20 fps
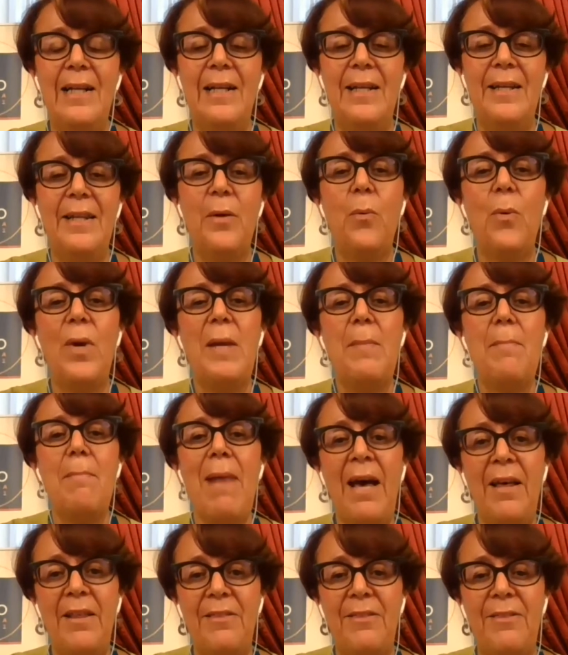the way
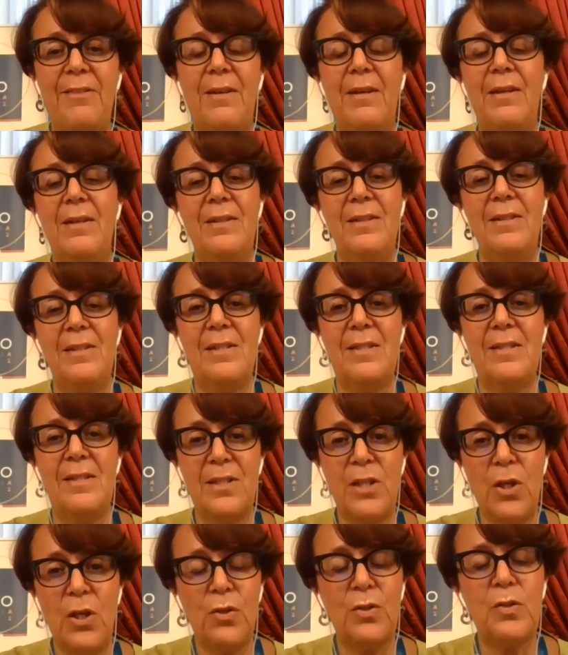math is
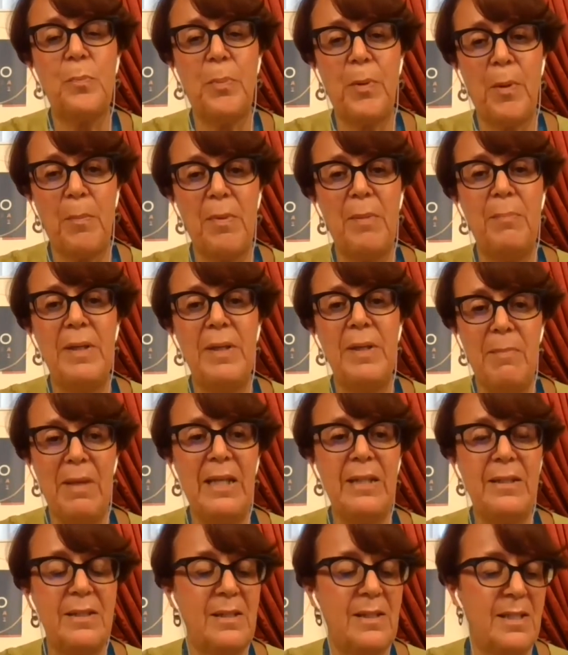taught, probably
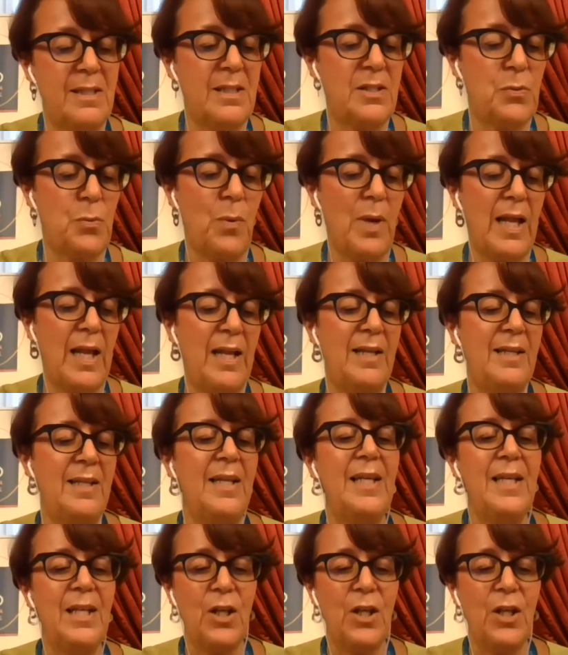matters as well.